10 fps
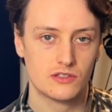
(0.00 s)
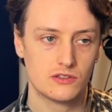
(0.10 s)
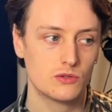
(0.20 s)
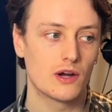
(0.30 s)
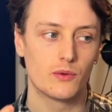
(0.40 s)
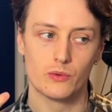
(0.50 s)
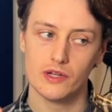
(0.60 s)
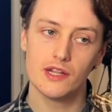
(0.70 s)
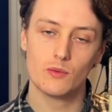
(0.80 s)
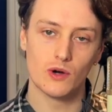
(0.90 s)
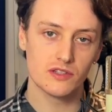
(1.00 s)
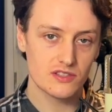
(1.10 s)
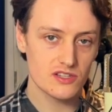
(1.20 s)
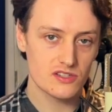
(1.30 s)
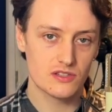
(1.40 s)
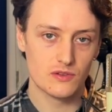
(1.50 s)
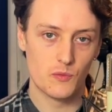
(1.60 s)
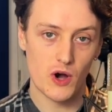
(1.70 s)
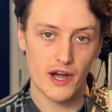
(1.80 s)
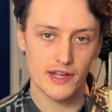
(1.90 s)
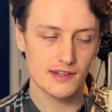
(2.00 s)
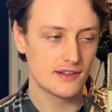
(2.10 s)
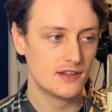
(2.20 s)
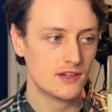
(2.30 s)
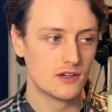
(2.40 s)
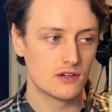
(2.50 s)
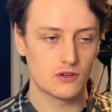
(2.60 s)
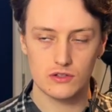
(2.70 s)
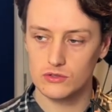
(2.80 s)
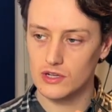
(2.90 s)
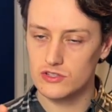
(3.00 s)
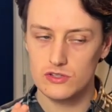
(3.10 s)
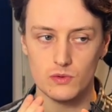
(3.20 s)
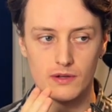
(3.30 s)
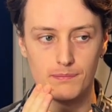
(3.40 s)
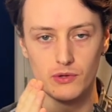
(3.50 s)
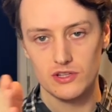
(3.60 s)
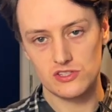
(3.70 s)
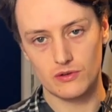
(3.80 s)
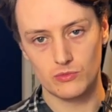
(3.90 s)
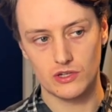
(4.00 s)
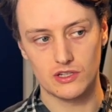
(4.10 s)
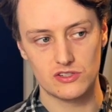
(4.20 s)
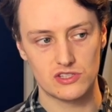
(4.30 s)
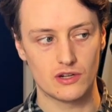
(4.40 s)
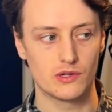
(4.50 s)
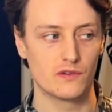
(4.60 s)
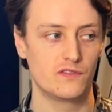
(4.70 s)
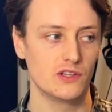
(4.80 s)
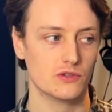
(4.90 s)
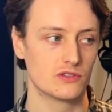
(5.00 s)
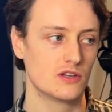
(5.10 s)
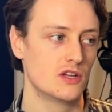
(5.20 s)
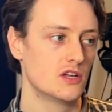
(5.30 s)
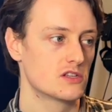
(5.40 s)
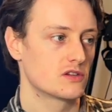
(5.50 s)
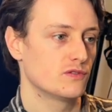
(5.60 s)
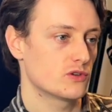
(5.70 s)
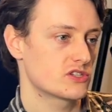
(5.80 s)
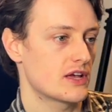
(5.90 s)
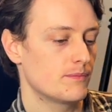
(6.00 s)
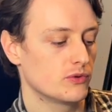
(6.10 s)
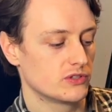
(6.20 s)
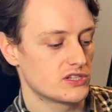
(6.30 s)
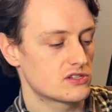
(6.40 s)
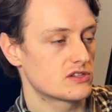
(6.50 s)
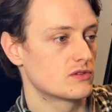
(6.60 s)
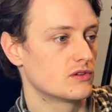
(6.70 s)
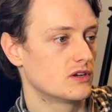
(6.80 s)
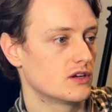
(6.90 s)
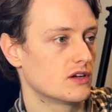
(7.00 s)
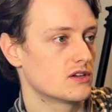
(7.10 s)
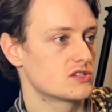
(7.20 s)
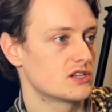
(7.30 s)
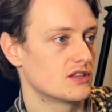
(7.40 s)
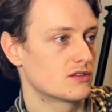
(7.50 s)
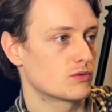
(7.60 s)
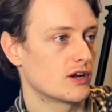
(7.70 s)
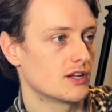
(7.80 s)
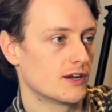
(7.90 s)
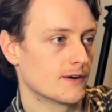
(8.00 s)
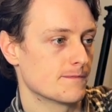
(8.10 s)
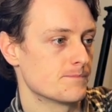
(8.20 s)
Do I really want this wide, or do I just want to put it somewhere in the stereo field? So for example, this synth right here.